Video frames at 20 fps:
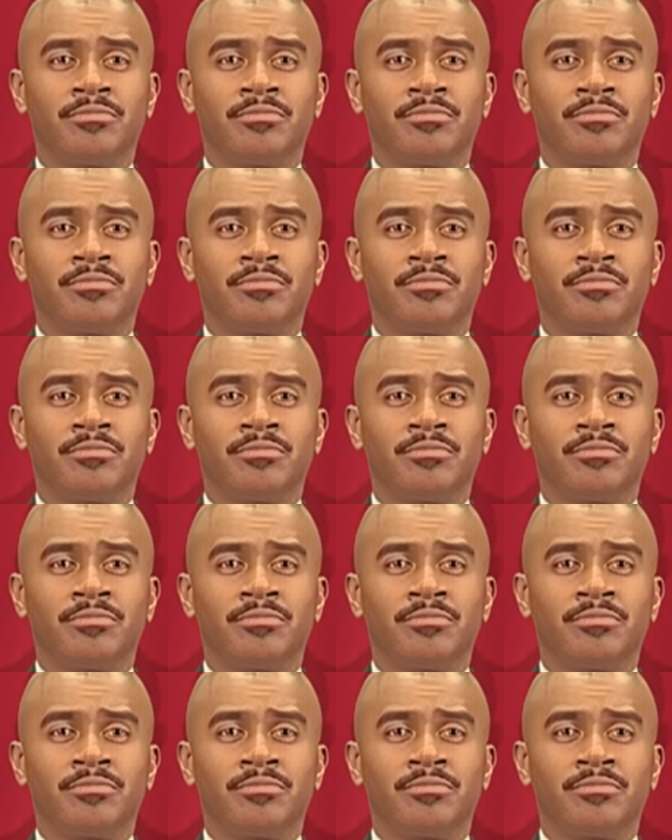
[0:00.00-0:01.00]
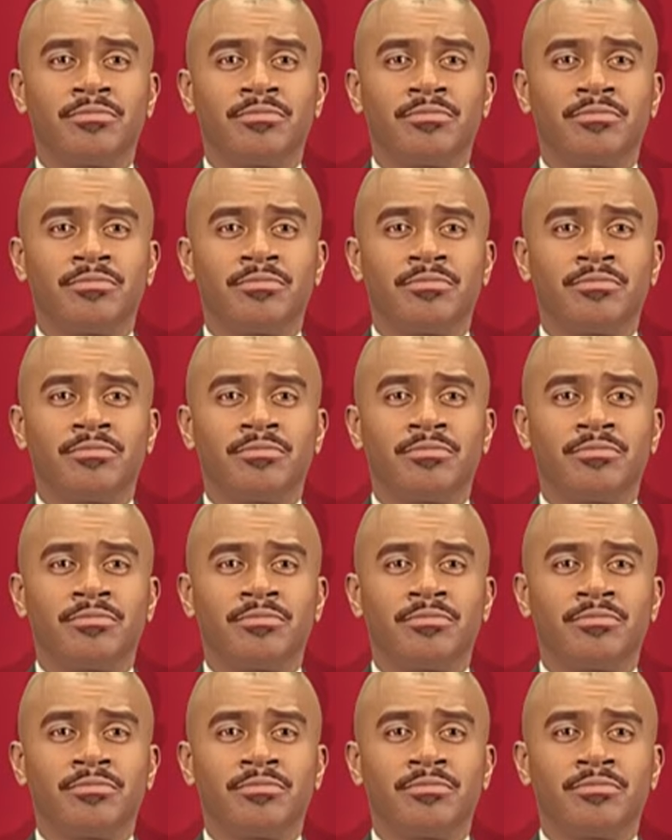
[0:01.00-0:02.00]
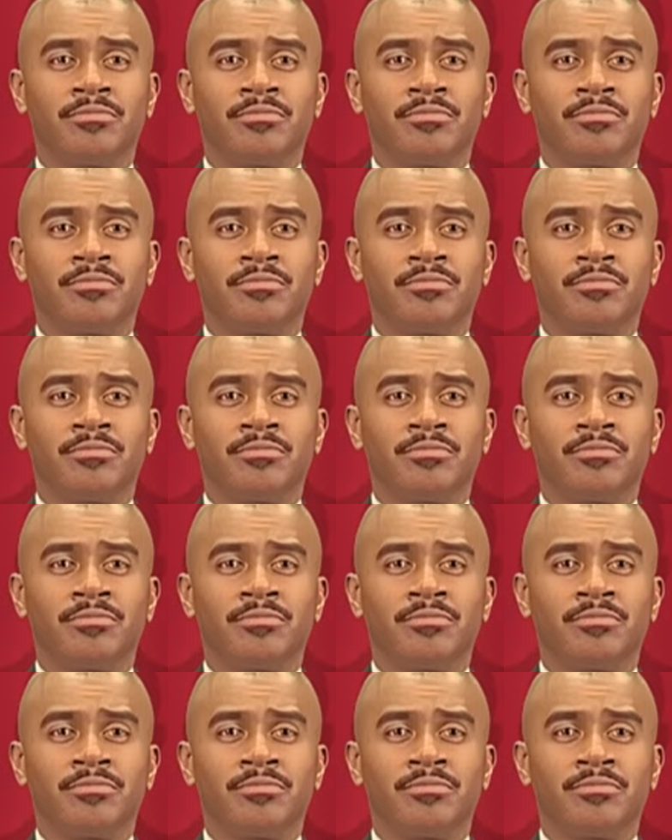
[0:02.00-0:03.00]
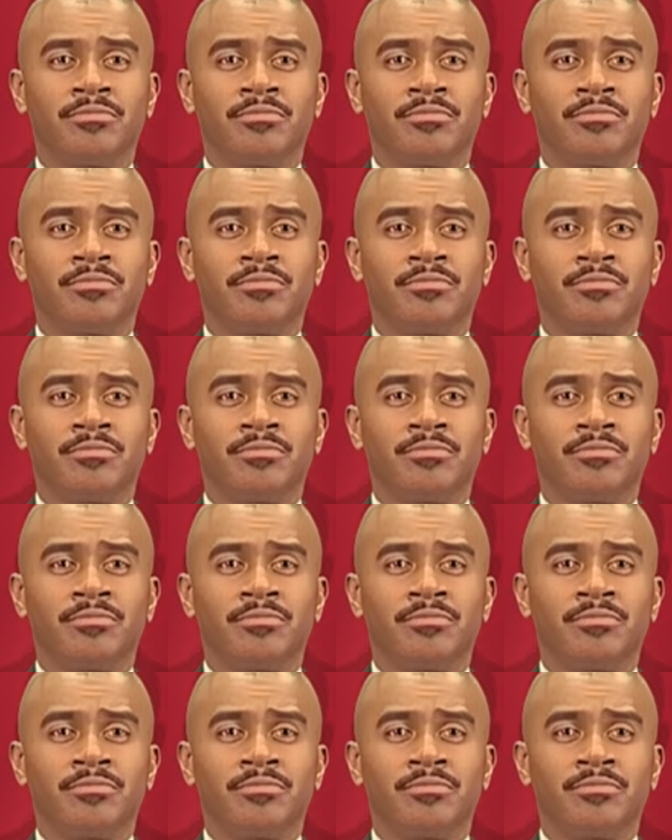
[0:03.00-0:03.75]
[no speech]